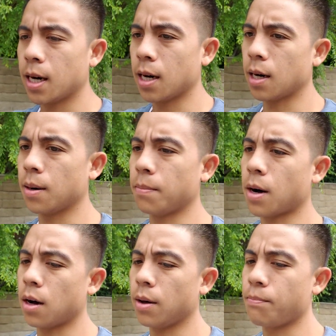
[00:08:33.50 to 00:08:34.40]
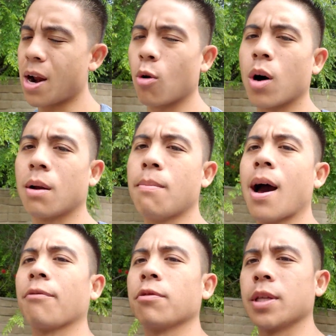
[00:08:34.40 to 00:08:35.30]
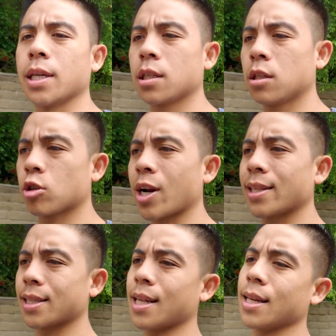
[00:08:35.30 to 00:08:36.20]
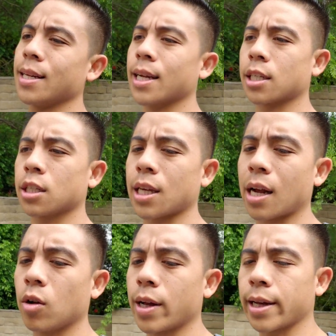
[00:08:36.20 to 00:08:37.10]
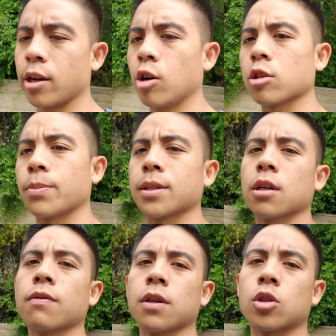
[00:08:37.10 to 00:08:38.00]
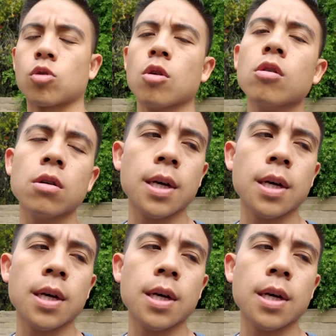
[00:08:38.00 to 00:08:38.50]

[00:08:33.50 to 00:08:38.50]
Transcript: Marijuana Mindfulness, Transcend the Addiction Cycle and Gain Ultimate Self-Control.